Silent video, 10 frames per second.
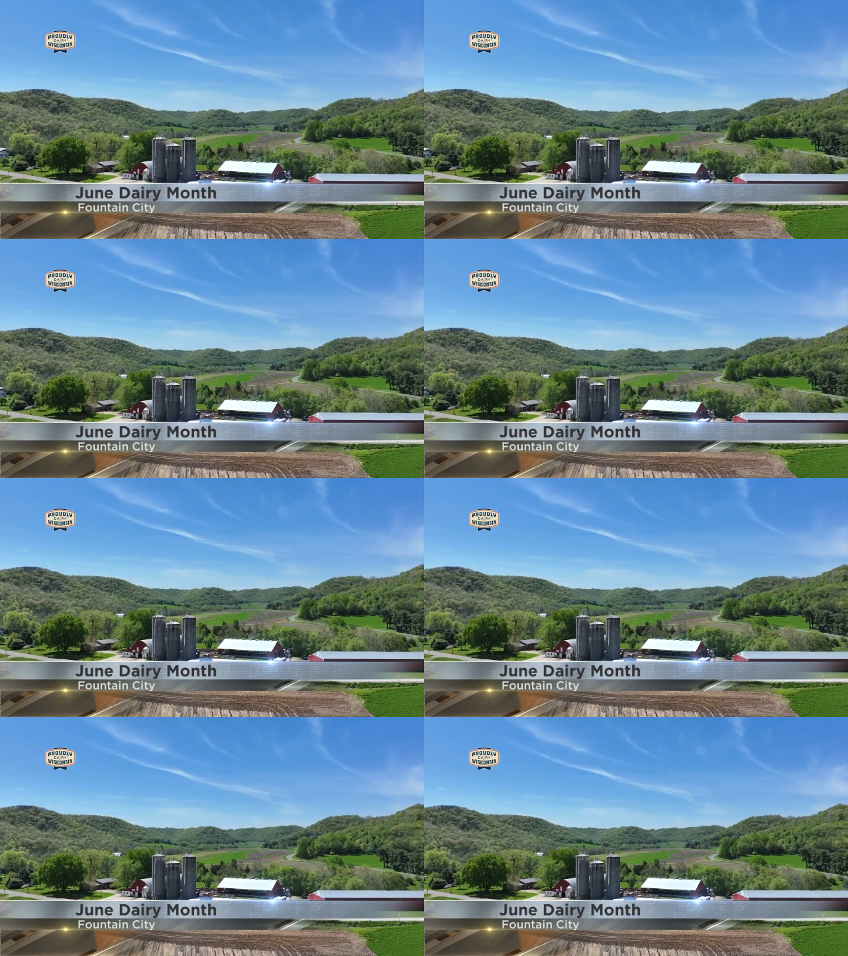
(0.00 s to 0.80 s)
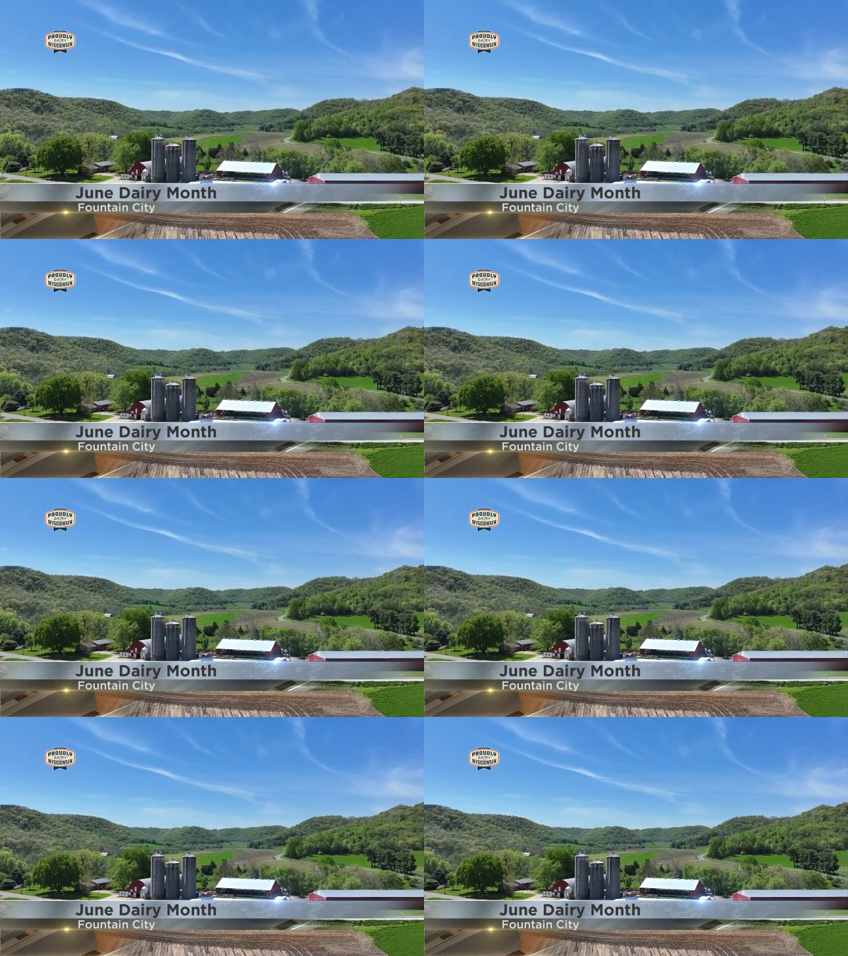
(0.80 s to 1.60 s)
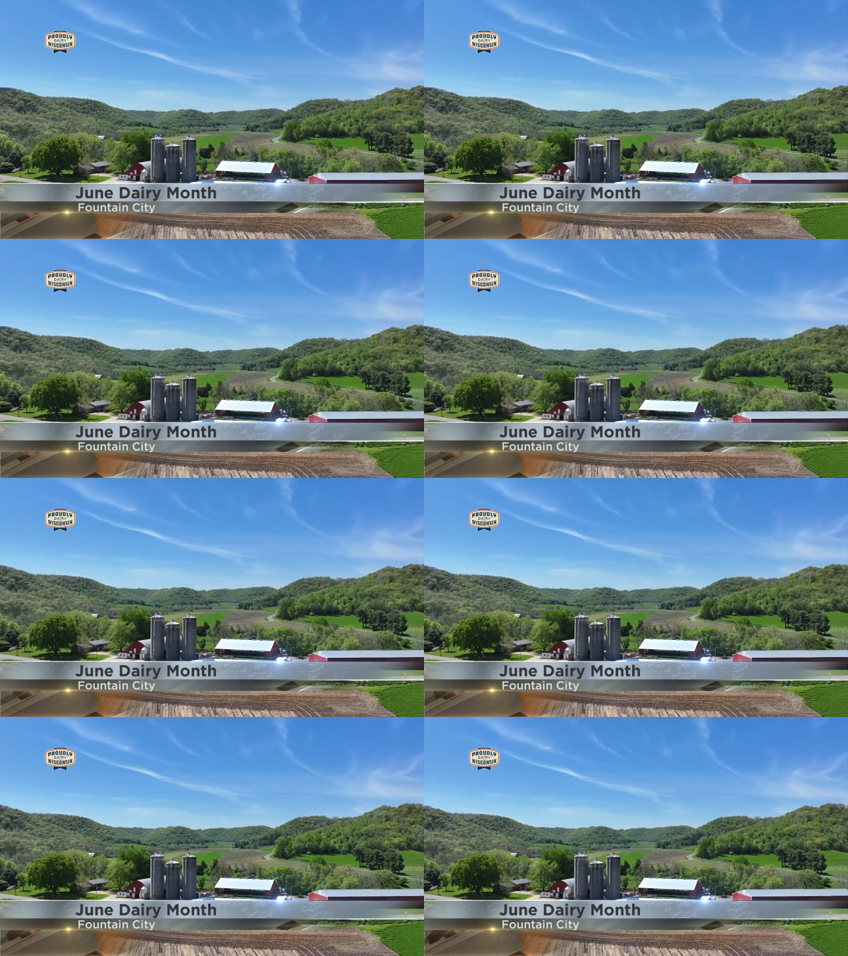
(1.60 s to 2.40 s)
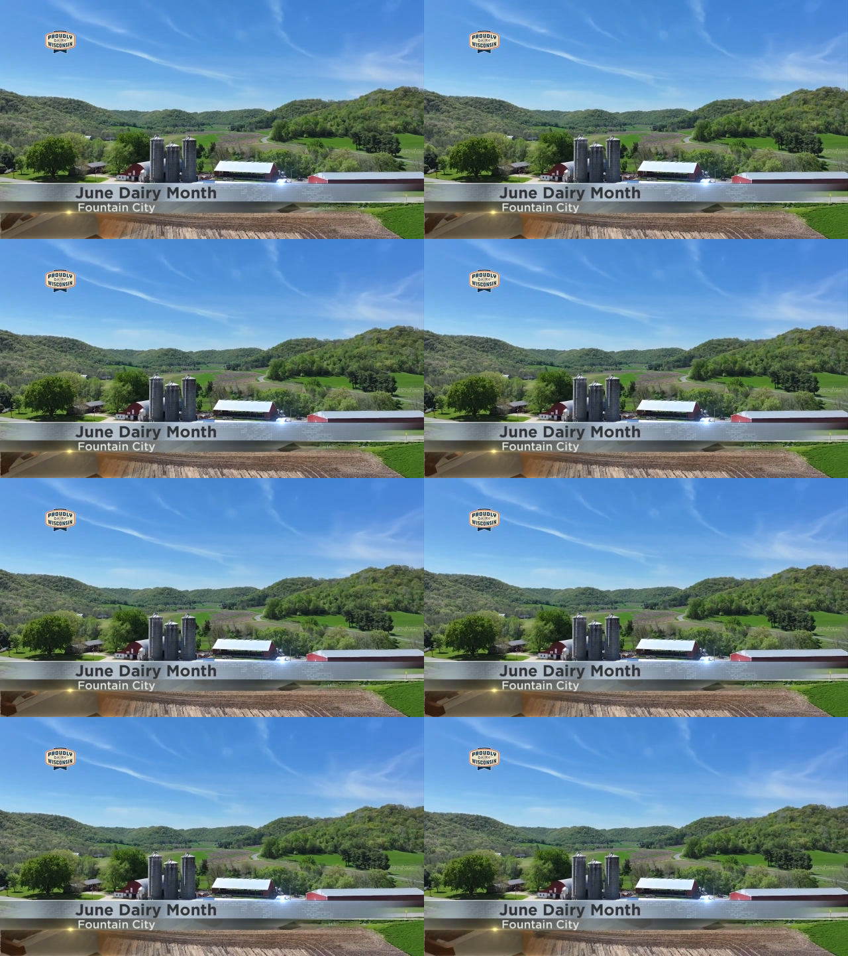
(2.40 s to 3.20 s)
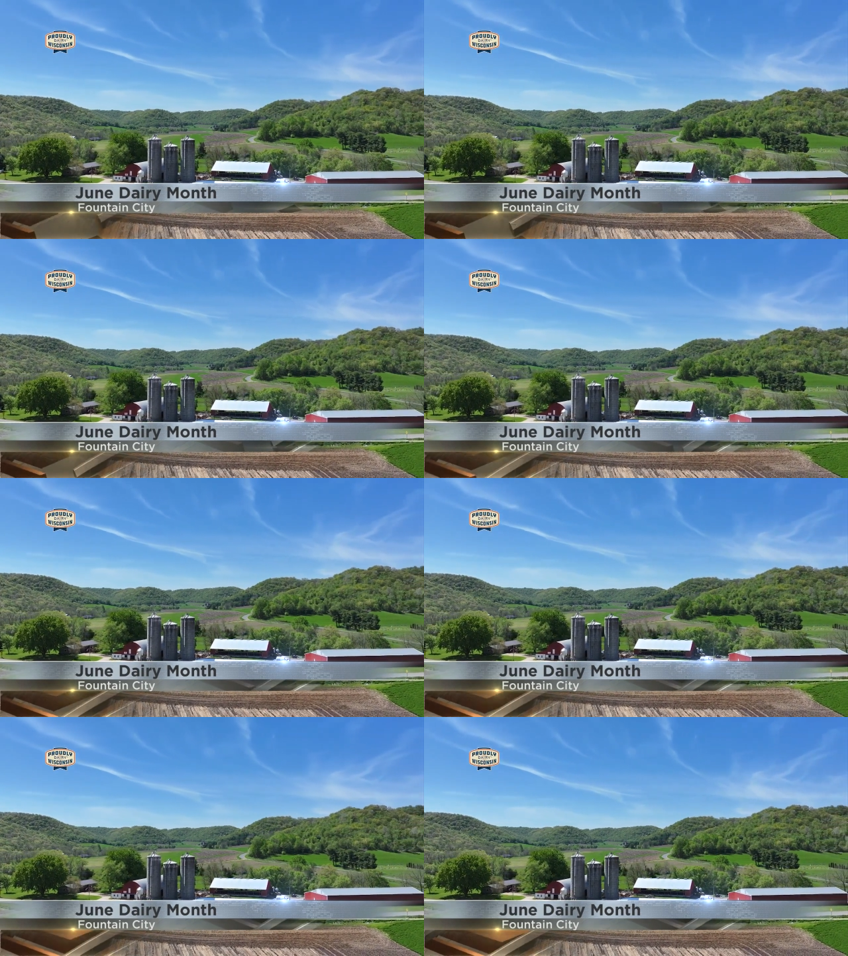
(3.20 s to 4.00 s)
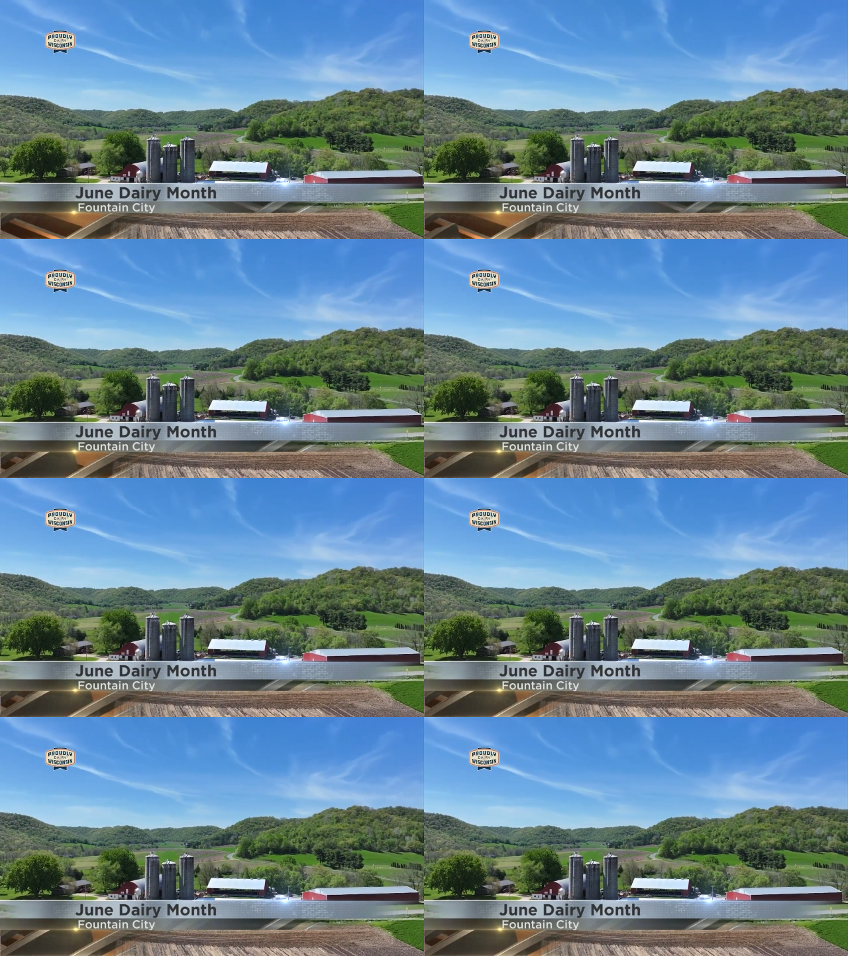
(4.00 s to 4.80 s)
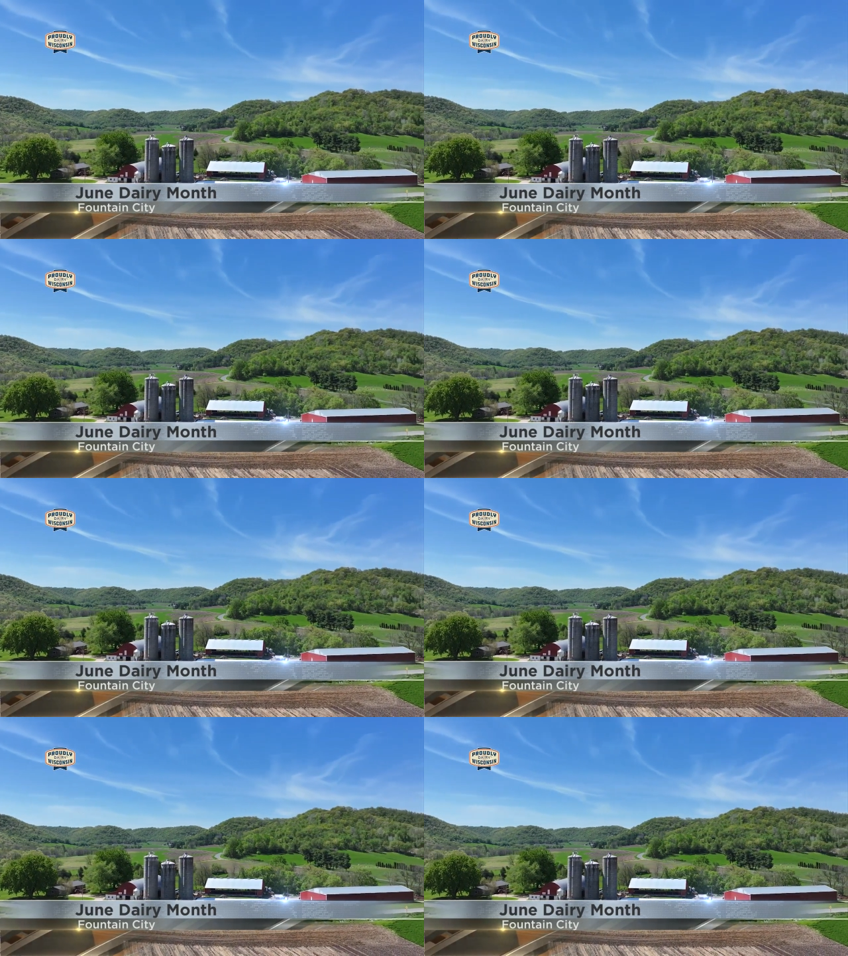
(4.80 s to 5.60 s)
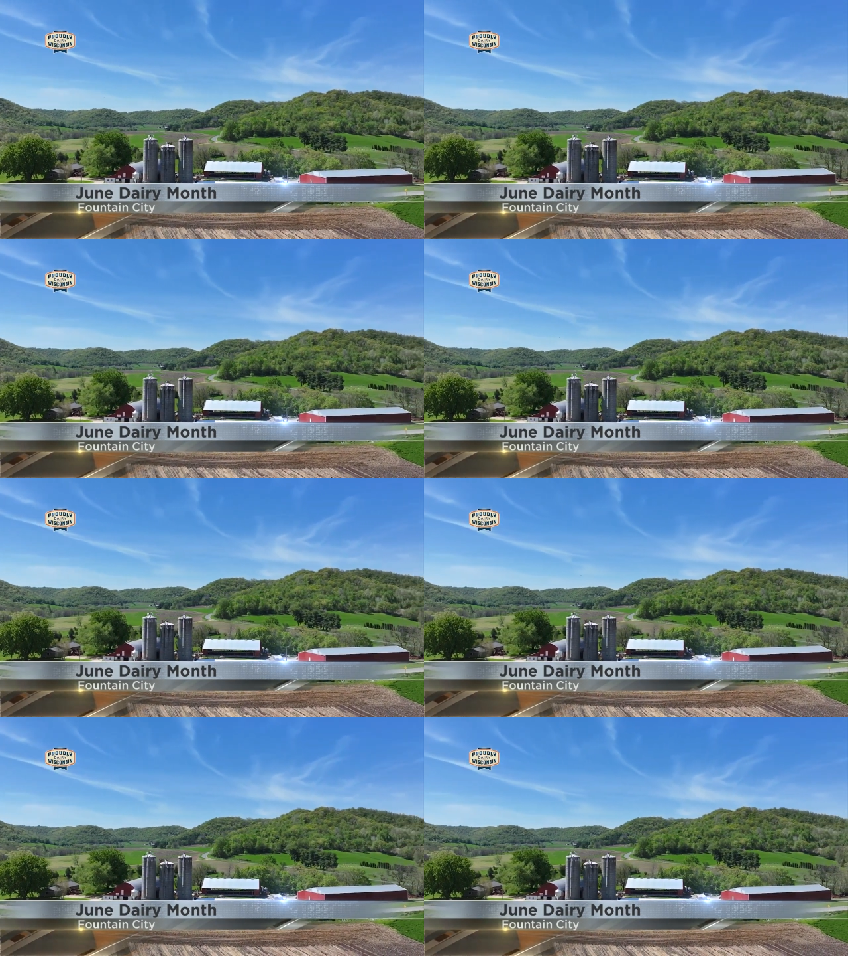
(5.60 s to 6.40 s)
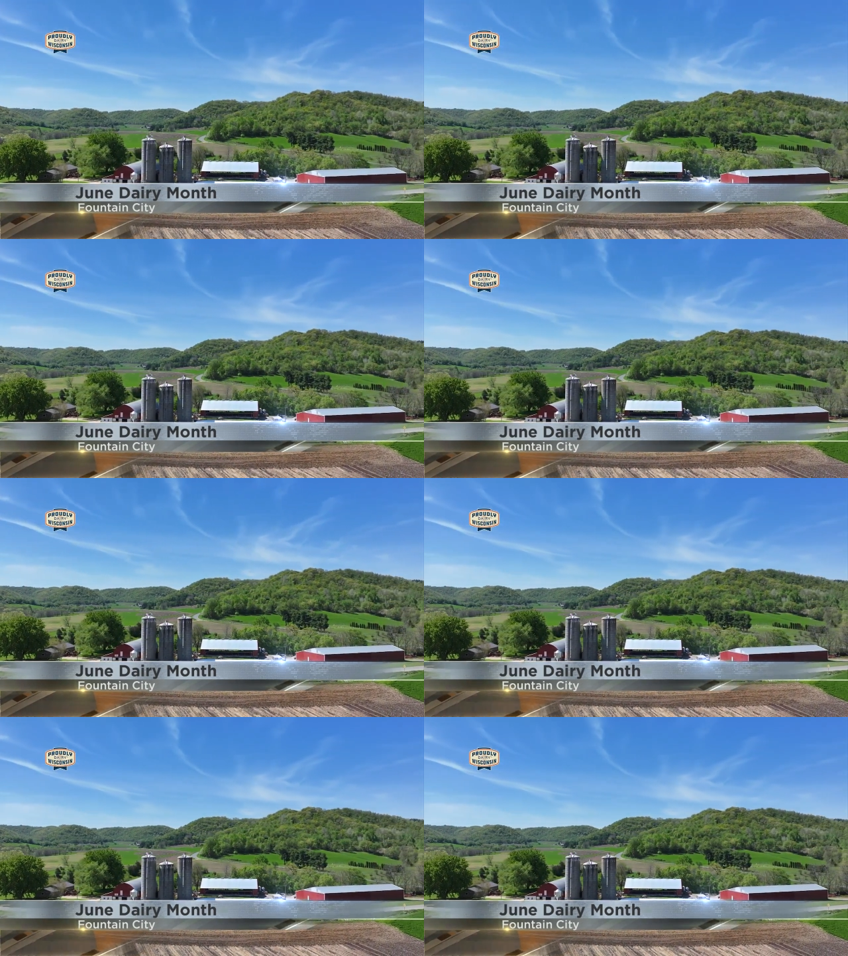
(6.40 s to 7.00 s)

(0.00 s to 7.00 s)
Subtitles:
(no speaker visible)